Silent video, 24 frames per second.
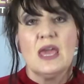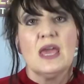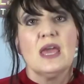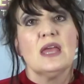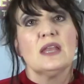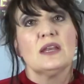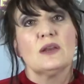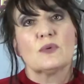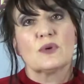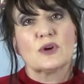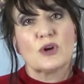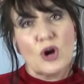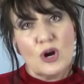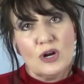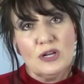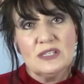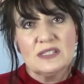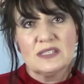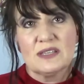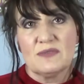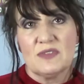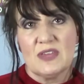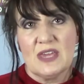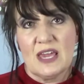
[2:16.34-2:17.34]
Now, regardless
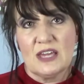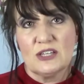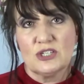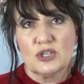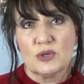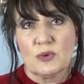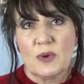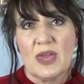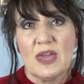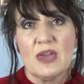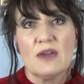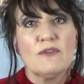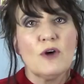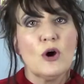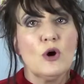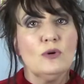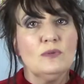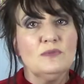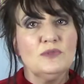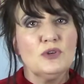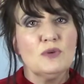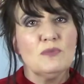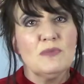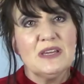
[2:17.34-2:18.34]
of the HOA, if
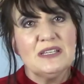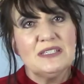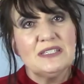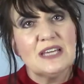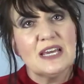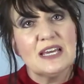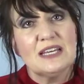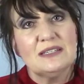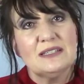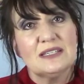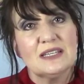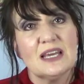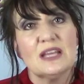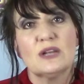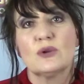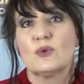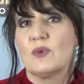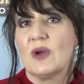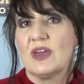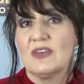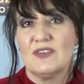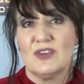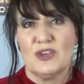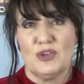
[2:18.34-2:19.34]
homes are maintained in a
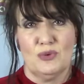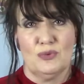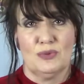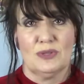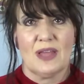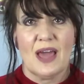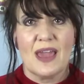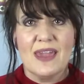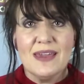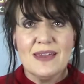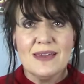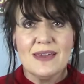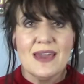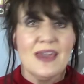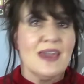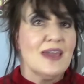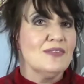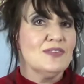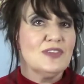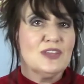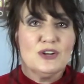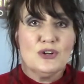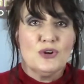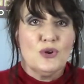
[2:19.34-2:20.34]
way that you like,
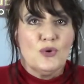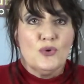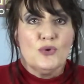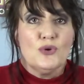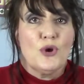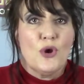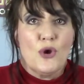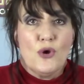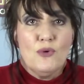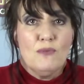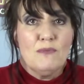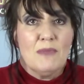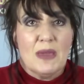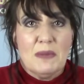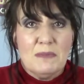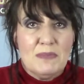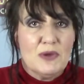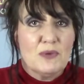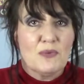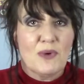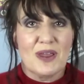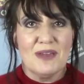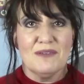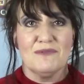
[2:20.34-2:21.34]
then an older home might be
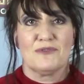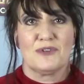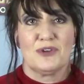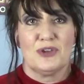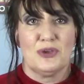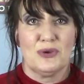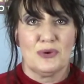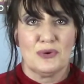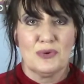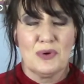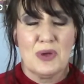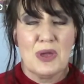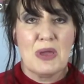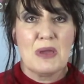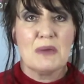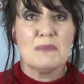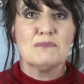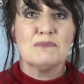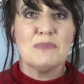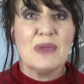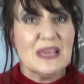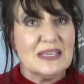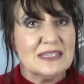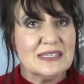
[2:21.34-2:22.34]
right for you.
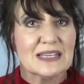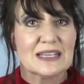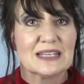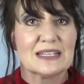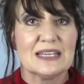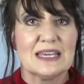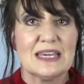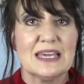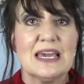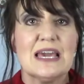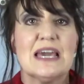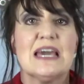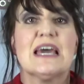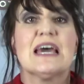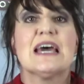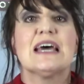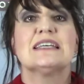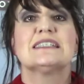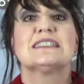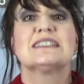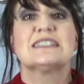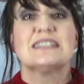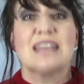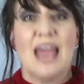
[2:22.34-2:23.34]
Basically,
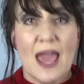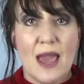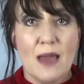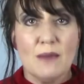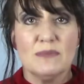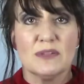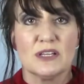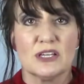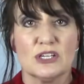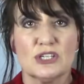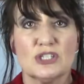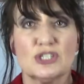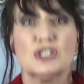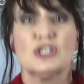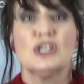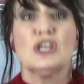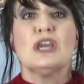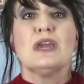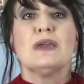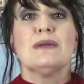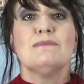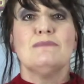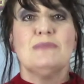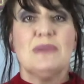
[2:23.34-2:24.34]
established
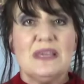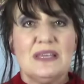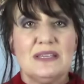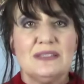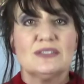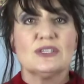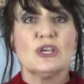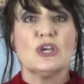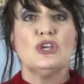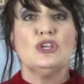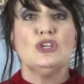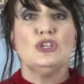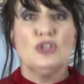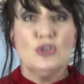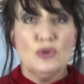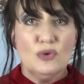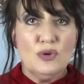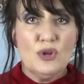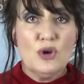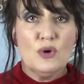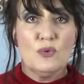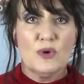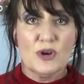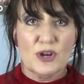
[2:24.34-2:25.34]
means you
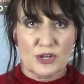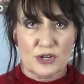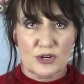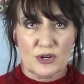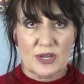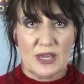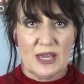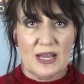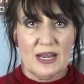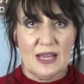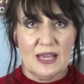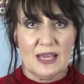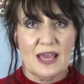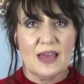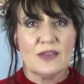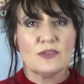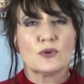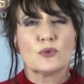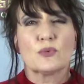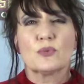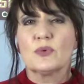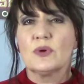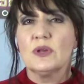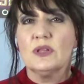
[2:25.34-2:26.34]
know what you're getting and
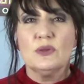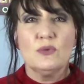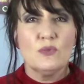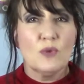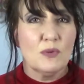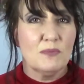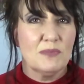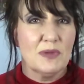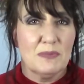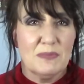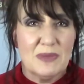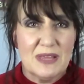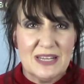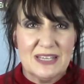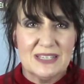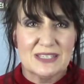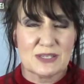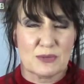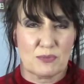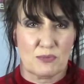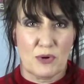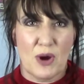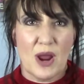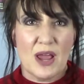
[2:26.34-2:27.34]
there really won't be many
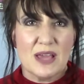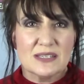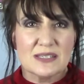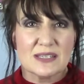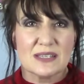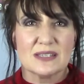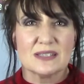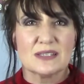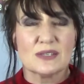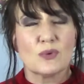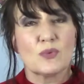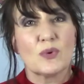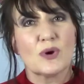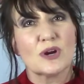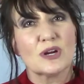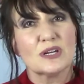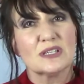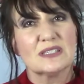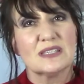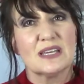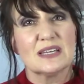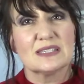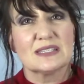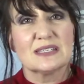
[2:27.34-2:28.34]
surprises, whereas
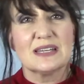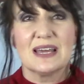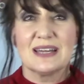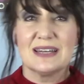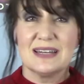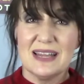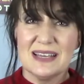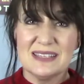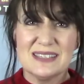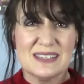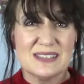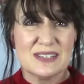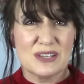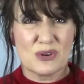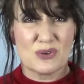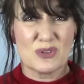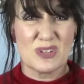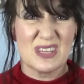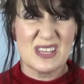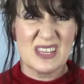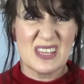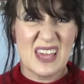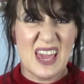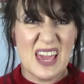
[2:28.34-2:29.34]
that's not necessarily
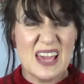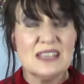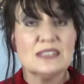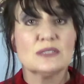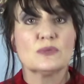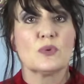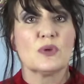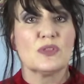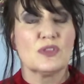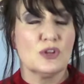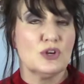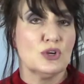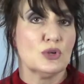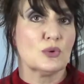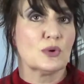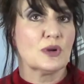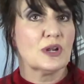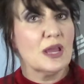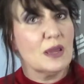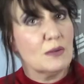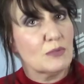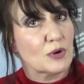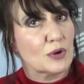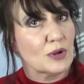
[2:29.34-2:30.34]
the case with a newer
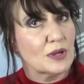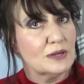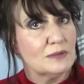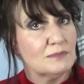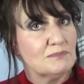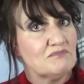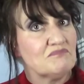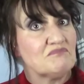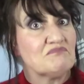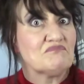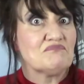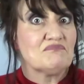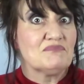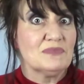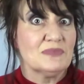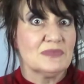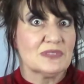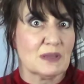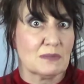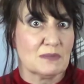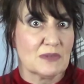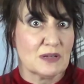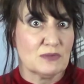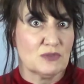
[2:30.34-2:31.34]
neighborhood.
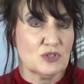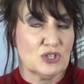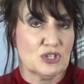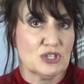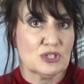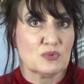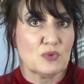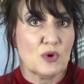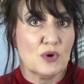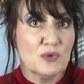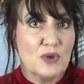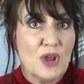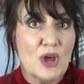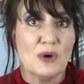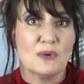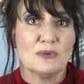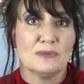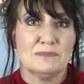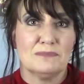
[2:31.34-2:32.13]
Sometimes you just won't know.